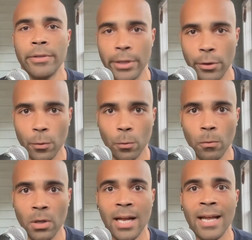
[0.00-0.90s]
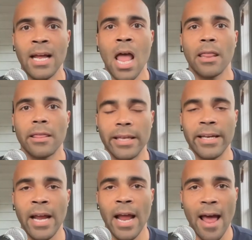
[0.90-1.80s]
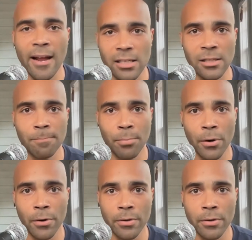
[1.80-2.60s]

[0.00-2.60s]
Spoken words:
you the Expert.